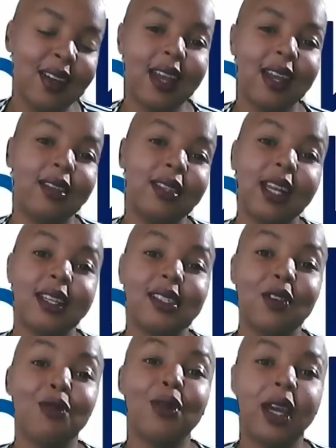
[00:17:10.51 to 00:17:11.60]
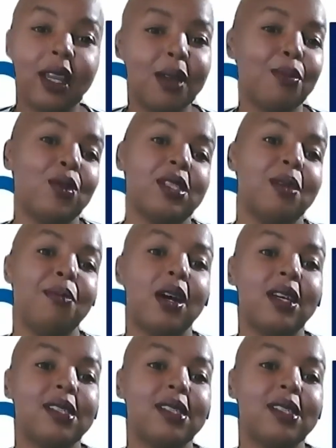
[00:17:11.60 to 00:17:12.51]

And I think that is a really important part.